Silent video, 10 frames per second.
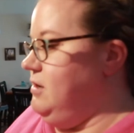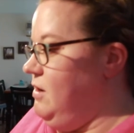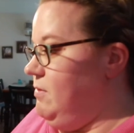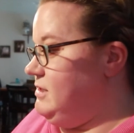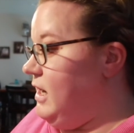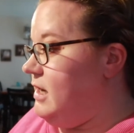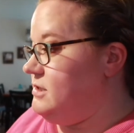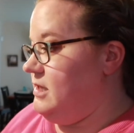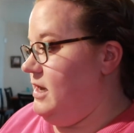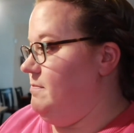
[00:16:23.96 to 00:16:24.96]
No one
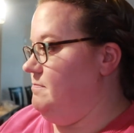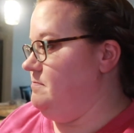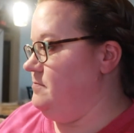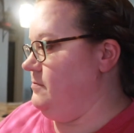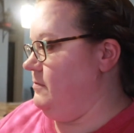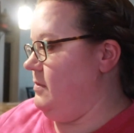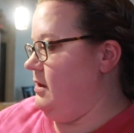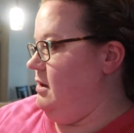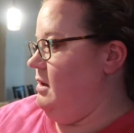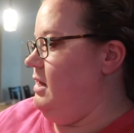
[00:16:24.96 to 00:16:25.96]
touched them.
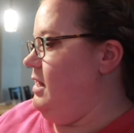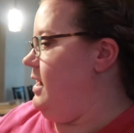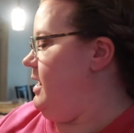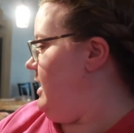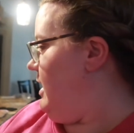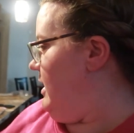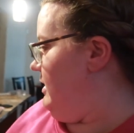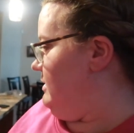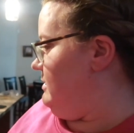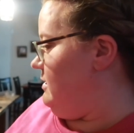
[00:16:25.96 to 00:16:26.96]

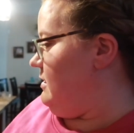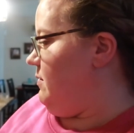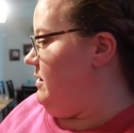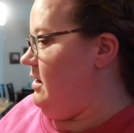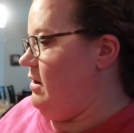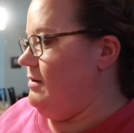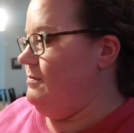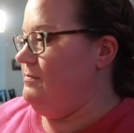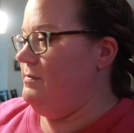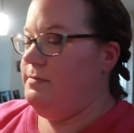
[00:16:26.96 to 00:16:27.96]
And that way they're
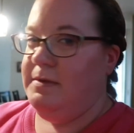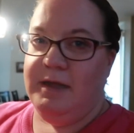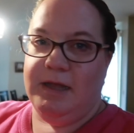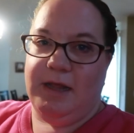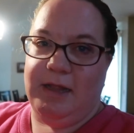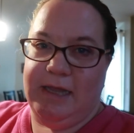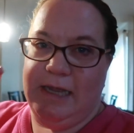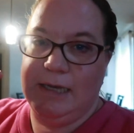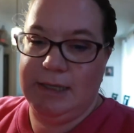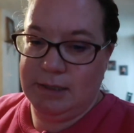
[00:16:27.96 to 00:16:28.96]

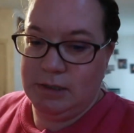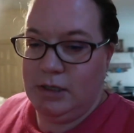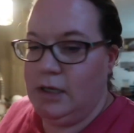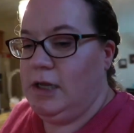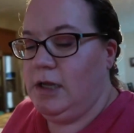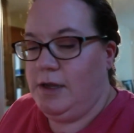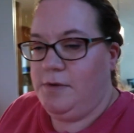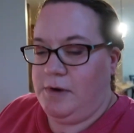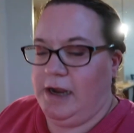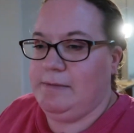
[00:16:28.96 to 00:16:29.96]
clean,
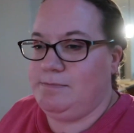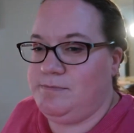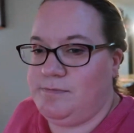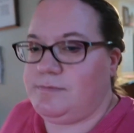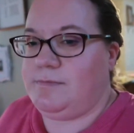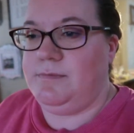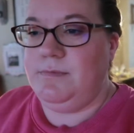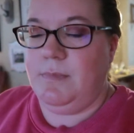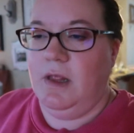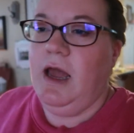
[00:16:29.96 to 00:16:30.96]
right?
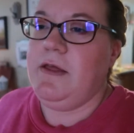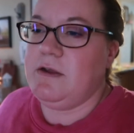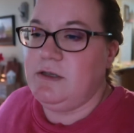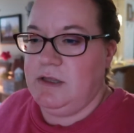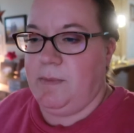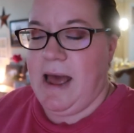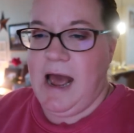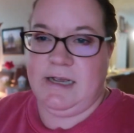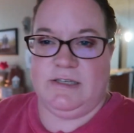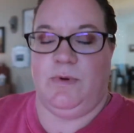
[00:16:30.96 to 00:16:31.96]
And the, the
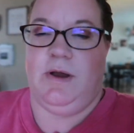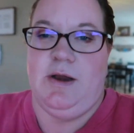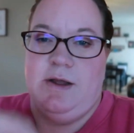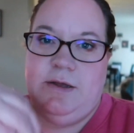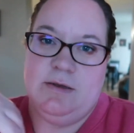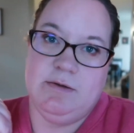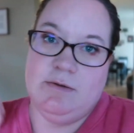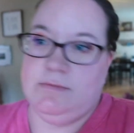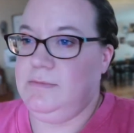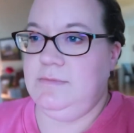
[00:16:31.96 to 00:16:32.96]
bags were
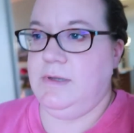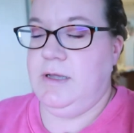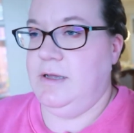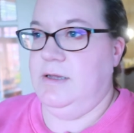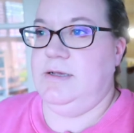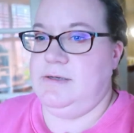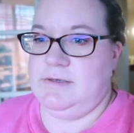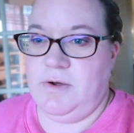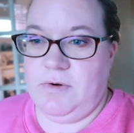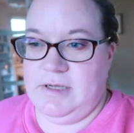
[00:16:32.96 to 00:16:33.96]

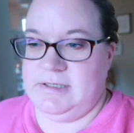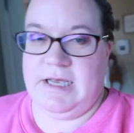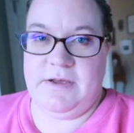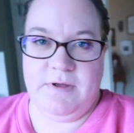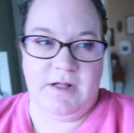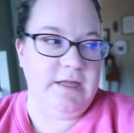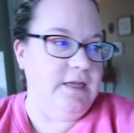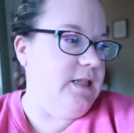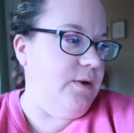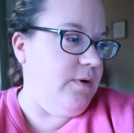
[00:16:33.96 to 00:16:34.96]
totally safe and
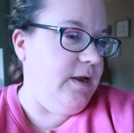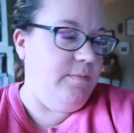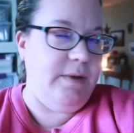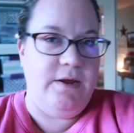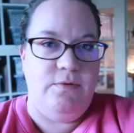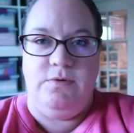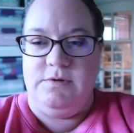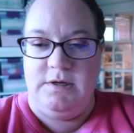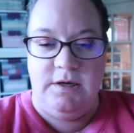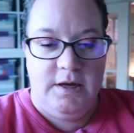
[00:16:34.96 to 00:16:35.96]
clean. They were in my
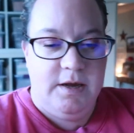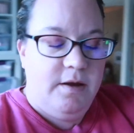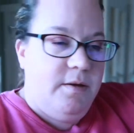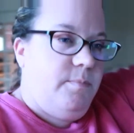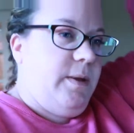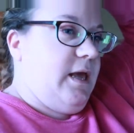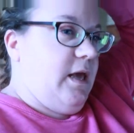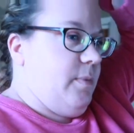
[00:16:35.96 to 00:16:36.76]
old baking